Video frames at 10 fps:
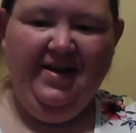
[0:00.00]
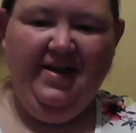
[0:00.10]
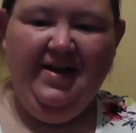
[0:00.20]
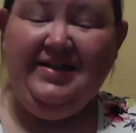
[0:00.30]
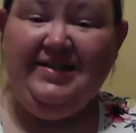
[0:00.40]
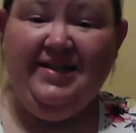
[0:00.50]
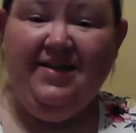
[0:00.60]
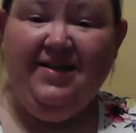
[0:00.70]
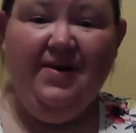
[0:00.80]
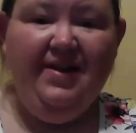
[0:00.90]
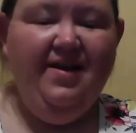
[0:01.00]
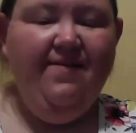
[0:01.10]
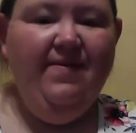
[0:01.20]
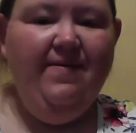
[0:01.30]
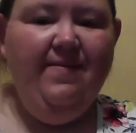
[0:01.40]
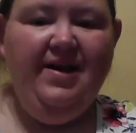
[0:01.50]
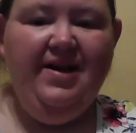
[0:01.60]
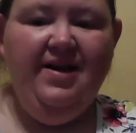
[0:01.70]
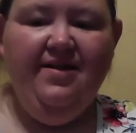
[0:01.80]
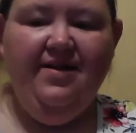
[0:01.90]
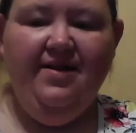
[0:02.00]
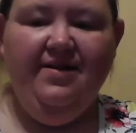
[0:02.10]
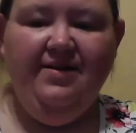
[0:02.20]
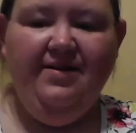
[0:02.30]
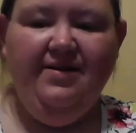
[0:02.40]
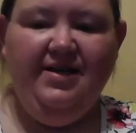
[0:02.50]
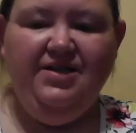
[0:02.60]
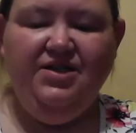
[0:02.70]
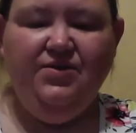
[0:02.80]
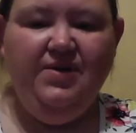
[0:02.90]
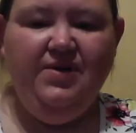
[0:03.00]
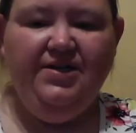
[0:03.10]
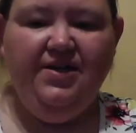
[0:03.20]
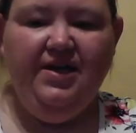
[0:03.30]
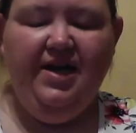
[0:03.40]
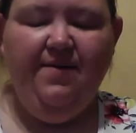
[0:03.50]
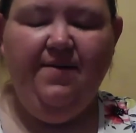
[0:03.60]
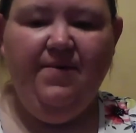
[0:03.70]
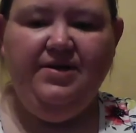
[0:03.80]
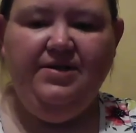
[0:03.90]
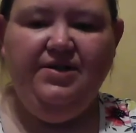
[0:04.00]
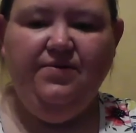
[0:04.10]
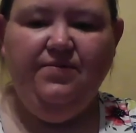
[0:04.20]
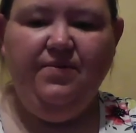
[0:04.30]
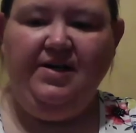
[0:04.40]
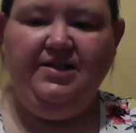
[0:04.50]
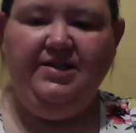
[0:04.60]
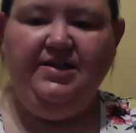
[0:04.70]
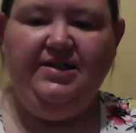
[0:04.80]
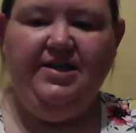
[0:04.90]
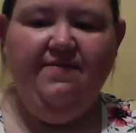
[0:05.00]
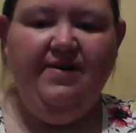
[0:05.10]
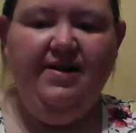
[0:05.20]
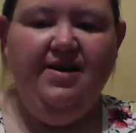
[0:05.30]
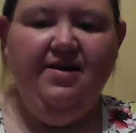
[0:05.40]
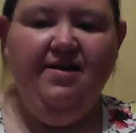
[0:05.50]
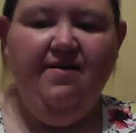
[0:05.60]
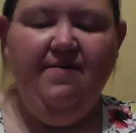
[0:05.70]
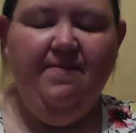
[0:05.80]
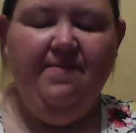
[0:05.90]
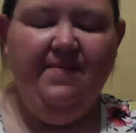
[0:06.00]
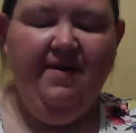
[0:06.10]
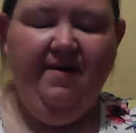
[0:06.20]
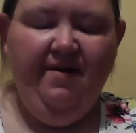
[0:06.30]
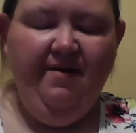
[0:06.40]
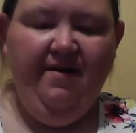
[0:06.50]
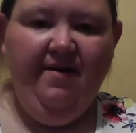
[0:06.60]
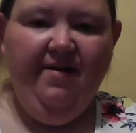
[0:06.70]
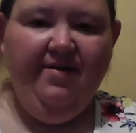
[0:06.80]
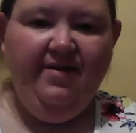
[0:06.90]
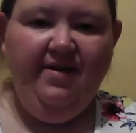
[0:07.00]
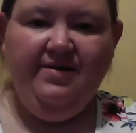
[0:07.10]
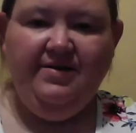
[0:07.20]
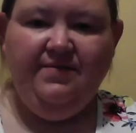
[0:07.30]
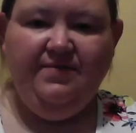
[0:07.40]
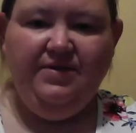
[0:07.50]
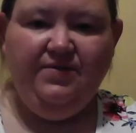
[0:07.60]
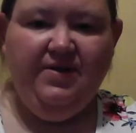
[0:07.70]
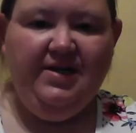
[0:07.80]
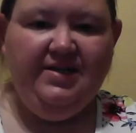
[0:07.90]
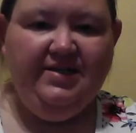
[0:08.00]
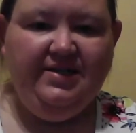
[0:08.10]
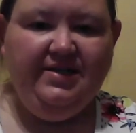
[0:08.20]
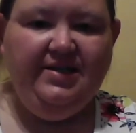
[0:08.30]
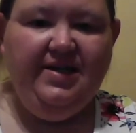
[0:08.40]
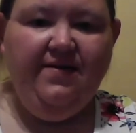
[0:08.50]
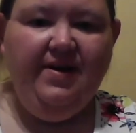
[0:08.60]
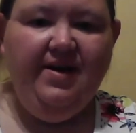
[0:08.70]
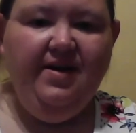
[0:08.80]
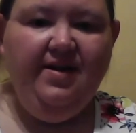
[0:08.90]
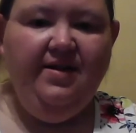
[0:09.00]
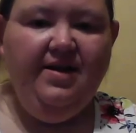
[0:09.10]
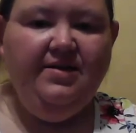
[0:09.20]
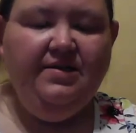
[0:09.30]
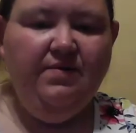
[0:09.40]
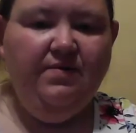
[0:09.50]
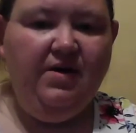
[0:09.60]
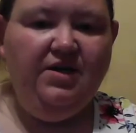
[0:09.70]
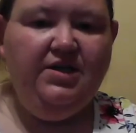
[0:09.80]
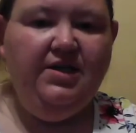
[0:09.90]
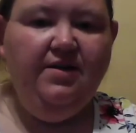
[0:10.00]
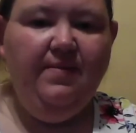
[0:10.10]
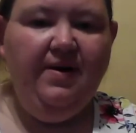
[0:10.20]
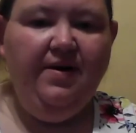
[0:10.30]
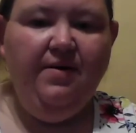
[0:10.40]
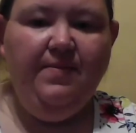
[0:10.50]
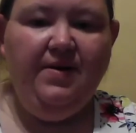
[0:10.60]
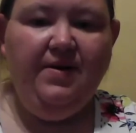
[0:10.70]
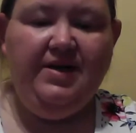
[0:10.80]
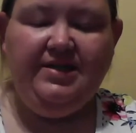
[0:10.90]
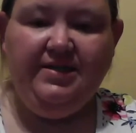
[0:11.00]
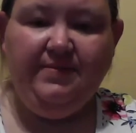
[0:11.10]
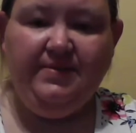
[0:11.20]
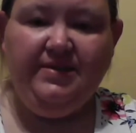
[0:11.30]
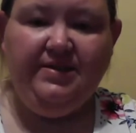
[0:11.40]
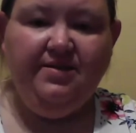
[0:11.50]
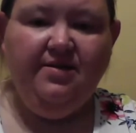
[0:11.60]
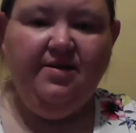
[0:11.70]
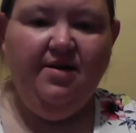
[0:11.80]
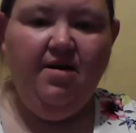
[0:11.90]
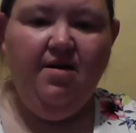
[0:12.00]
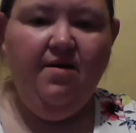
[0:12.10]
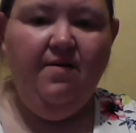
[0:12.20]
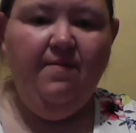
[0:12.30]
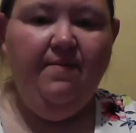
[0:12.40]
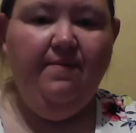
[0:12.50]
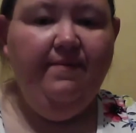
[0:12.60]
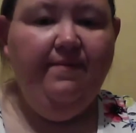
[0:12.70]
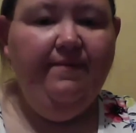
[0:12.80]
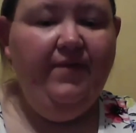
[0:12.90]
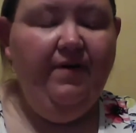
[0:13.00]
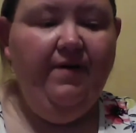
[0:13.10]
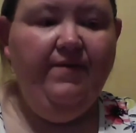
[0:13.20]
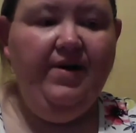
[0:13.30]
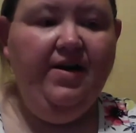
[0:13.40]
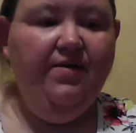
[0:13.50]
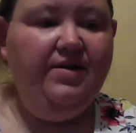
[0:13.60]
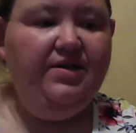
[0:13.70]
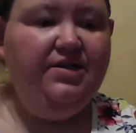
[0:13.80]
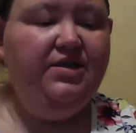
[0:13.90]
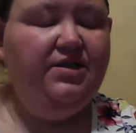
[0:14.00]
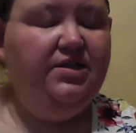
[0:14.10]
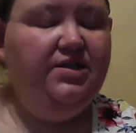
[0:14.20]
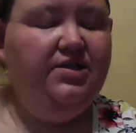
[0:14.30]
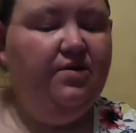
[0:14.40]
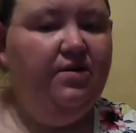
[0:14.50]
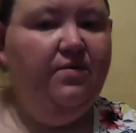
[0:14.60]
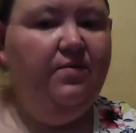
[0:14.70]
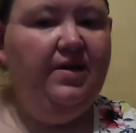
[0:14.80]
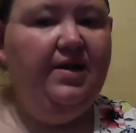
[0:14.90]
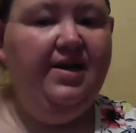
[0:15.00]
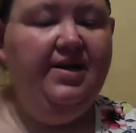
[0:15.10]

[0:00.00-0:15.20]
Yes, I want to thank everybody that has joined or came on to watch this evening. Thanks for joining us this evening, and thanks for watching about our beauty tips. If you have any questions or would like